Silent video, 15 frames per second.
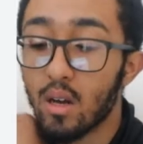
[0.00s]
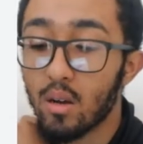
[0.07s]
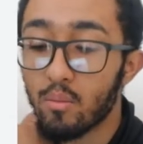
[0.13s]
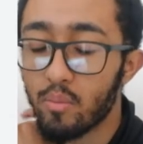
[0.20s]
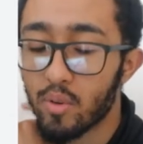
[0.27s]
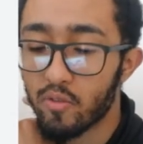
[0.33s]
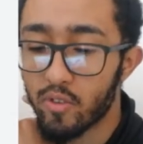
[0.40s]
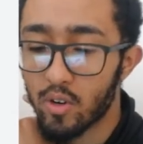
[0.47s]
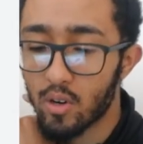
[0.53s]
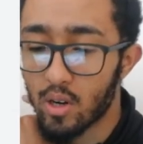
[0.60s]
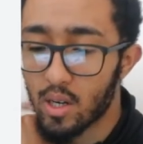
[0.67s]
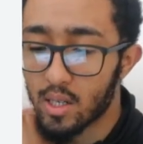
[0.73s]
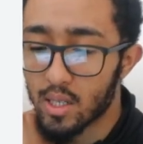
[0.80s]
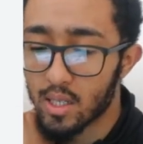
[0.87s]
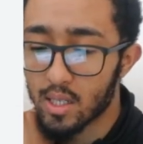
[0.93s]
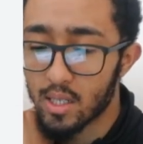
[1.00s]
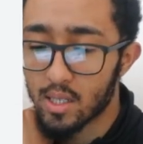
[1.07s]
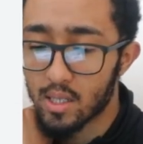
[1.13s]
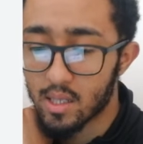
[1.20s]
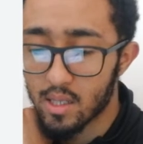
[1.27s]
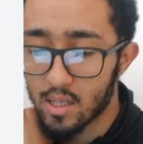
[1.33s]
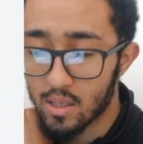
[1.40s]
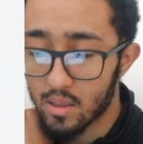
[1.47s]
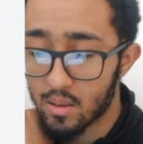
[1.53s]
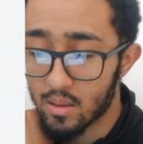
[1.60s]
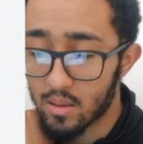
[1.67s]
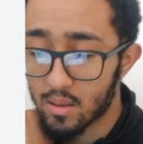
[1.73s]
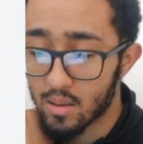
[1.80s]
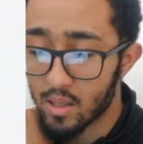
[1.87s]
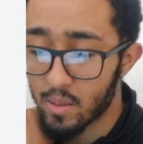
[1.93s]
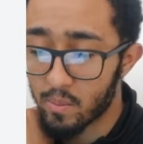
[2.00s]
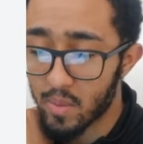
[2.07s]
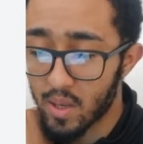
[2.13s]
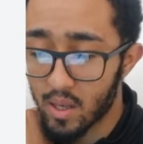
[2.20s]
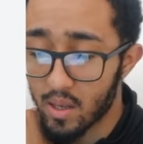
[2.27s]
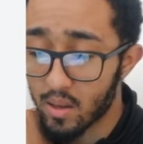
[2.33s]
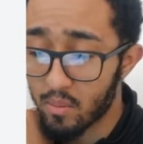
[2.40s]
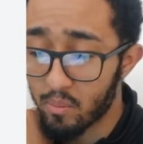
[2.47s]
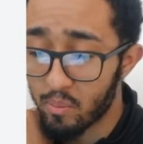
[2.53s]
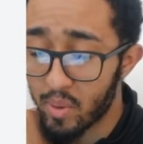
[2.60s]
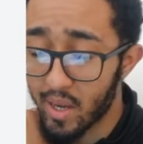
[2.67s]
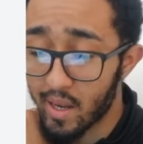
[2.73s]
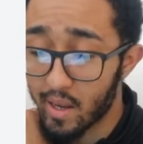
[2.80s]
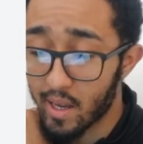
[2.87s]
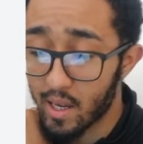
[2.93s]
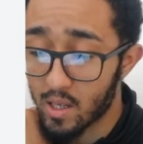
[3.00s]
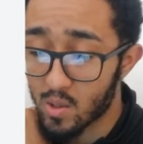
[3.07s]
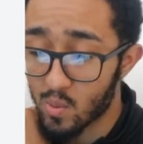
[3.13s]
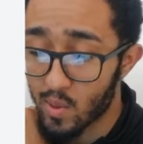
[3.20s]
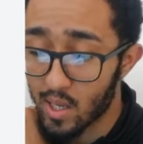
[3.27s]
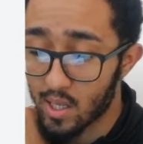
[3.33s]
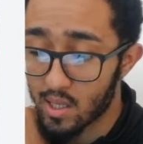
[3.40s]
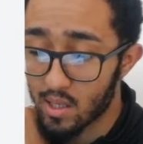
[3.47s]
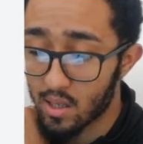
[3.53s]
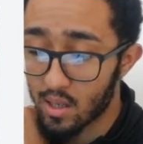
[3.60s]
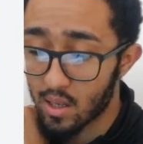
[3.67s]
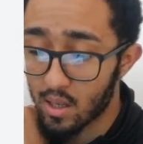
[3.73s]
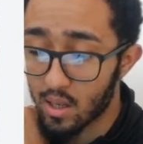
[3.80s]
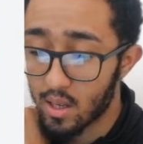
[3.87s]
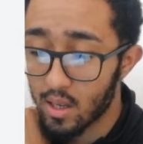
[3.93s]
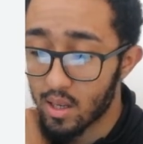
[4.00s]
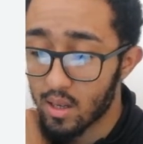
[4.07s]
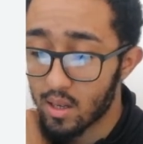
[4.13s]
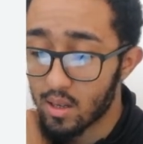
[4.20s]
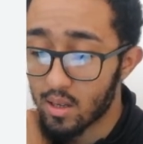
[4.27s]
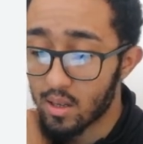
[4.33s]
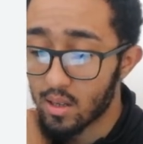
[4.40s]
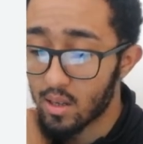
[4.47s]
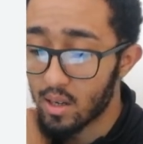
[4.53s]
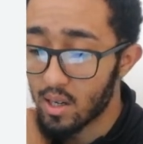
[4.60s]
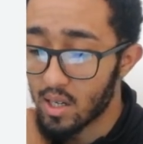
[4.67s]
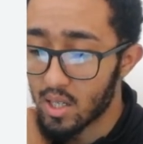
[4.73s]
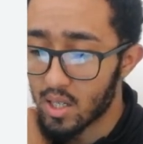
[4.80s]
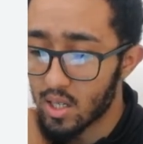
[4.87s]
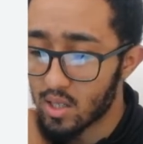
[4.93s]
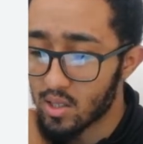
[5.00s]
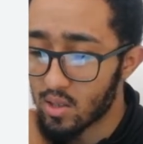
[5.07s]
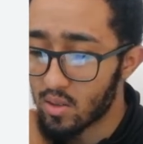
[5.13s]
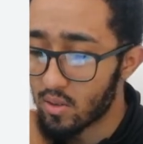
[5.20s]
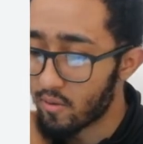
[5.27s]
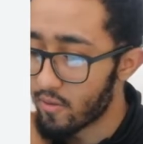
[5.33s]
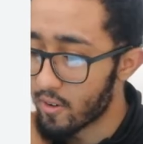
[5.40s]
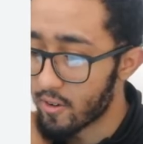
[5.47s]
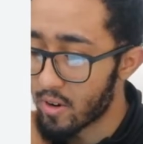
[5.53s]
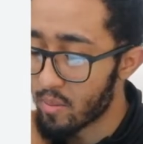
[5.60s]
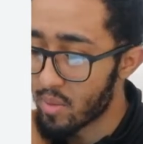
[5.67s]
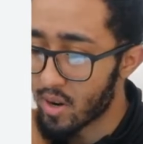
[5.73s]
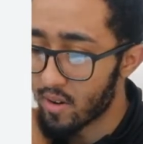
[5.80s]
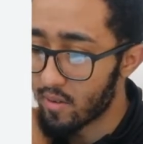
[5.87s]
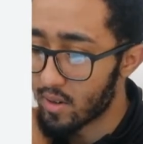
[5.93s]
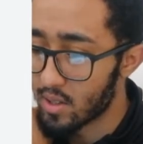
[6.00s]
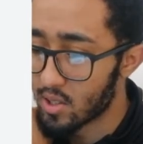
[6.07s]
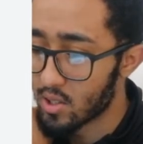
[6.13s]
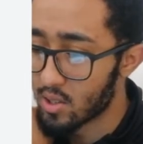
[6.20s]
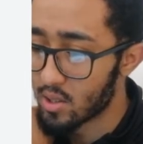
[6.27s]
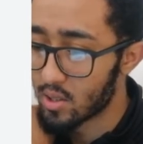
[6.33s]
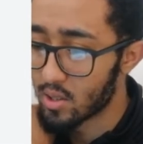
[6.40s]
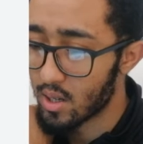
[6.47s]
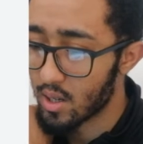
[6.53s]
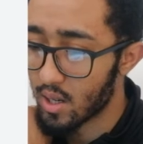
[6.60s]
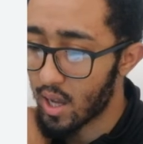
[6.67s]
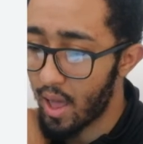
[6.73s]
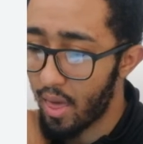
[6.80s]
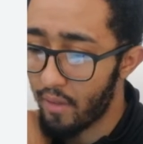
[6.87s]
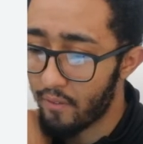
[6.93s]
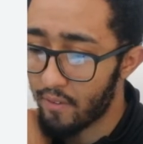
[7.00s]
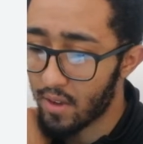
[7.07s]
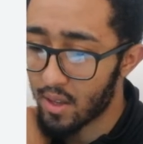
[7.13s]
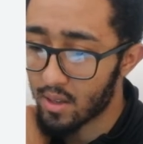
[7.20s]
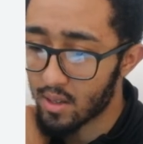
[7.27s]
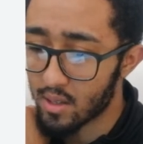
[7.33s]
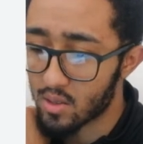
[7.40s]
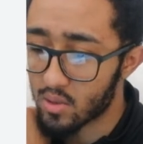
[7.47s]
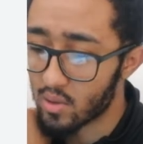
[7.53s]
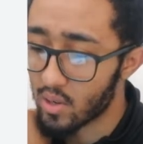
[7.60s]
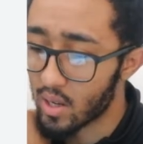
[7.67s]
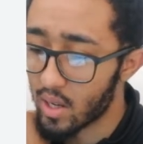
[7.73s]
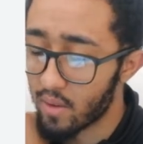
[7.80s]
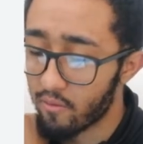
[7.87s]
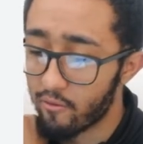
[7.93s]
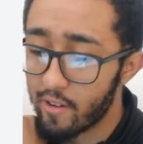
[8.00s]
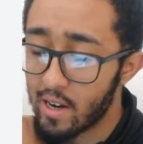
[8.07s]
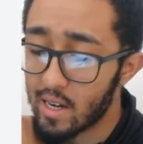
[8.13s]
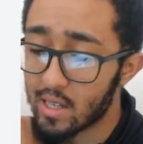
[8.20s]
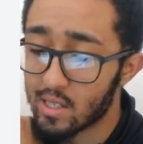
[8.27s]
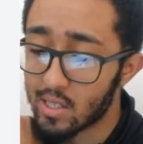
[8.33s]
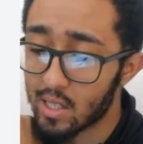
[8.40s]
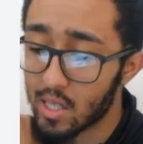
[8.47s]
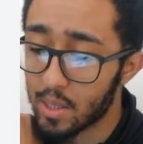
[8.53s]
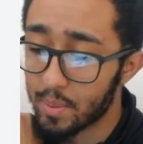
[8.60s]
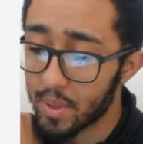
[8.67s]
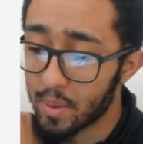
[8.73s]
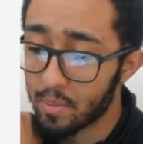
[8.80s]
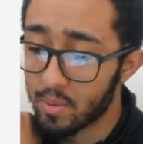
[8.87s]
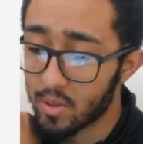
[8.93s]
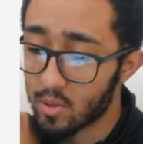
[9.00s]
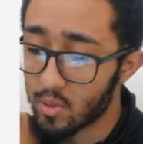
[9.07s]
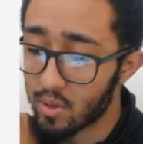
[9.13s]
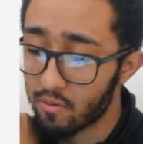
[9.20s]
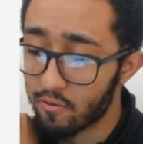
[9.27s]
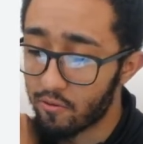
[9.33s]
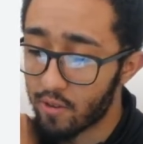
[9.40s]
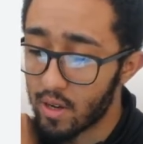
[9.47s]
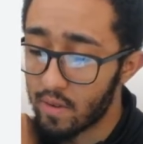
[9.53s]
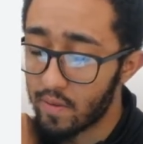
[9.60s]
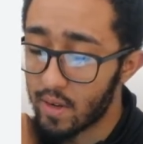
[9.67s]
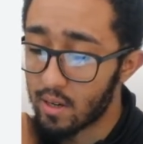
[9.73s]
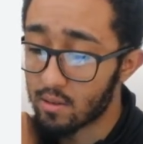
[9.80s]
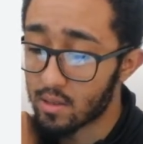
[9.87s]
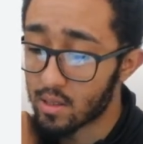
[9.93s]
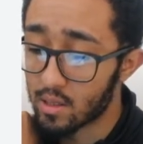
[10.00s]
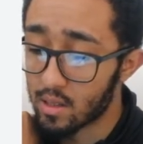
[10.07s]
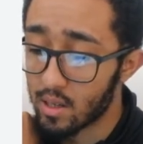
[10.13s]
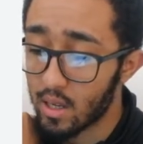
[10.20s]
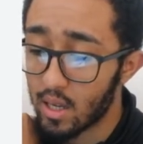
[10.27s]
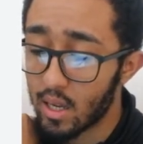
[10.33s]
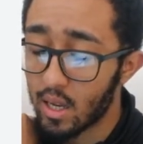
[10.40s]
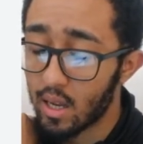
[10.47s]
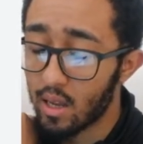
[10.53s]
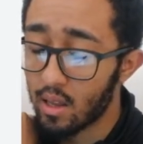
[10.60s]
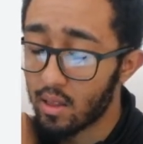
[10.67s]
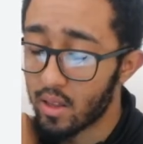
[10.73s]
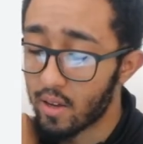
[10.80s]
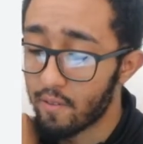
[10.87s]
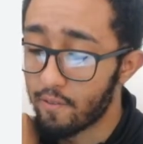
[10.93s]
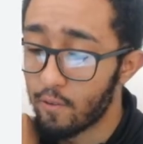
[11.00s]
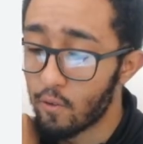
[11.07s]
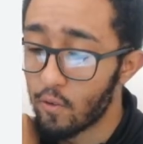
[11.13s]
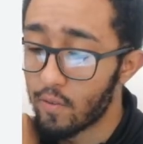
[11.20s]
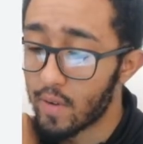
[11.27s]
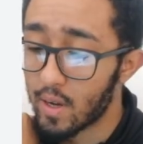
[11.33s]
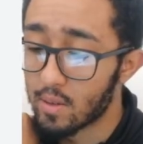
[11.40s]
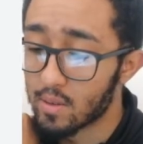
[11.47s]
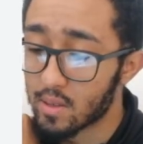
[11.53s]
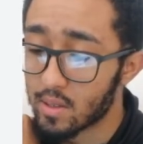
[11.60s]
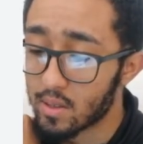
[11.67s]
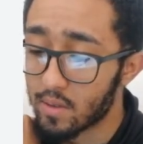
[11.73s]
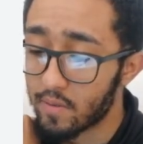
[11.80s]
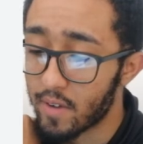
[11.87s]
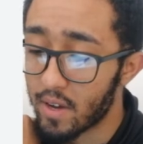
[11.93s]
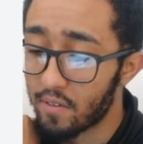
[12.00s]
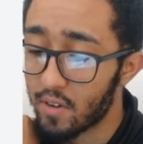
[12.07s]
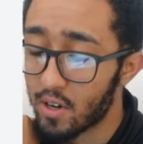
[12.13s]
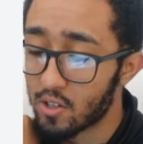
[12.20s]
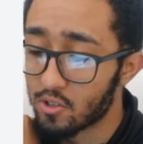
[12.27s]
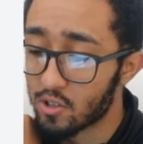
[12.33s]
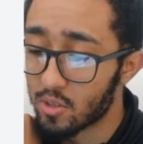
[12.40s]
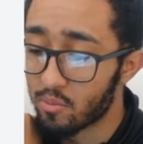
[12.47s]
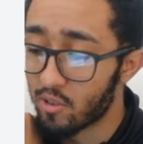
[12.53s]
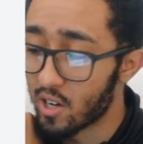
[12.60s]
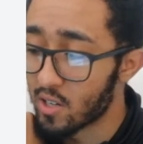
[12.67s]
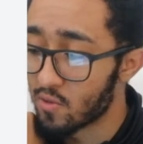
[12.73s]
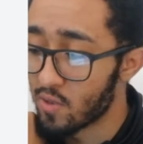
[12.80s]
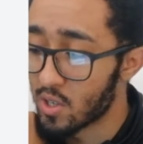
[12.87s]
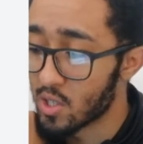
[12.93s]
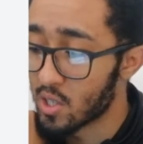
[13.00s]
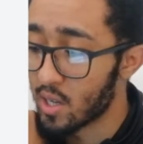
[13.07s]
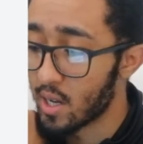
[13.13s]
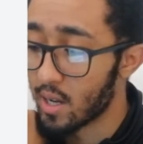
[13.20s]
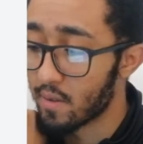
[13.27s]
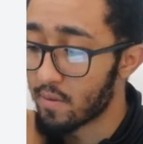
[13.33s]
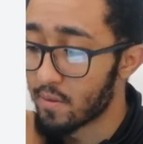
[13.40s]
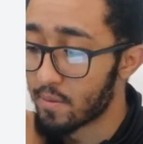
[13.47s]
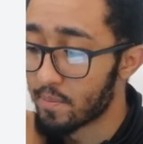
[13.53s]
But regarding this, to me, bear case wise, it doesn't look very bearish. I think it's gonna realistically be between 3,000 and that 4,500 price range they have.